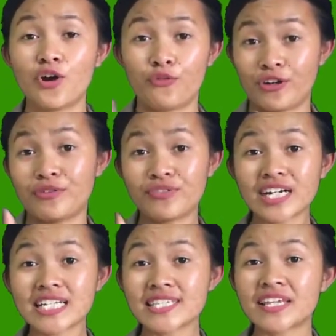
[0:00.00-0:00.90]
For the
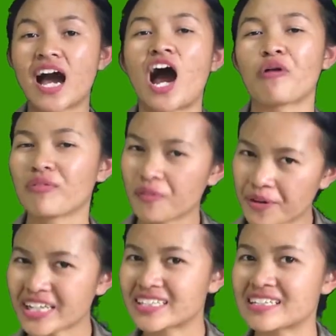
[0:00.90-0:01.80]
first, I will
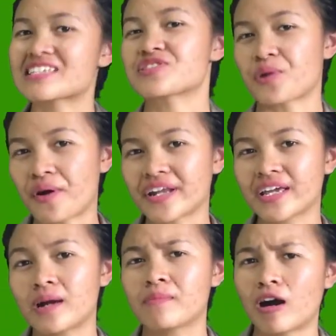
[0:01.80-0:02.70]
read the
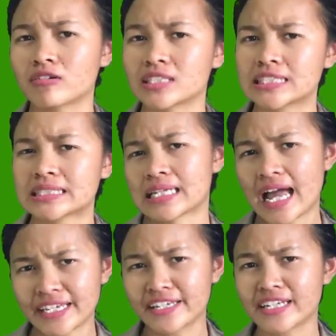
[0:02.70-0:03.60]
story about the
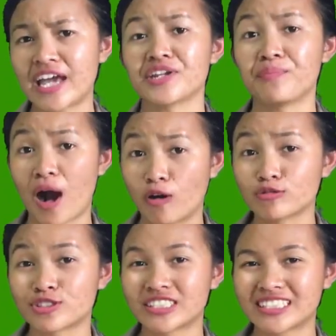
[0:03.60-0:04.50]
lion and the
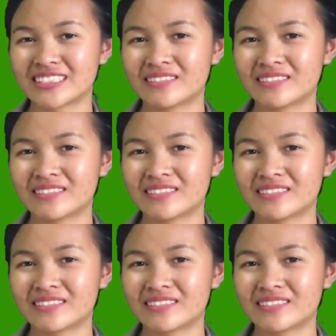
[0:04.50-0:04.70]
mouse.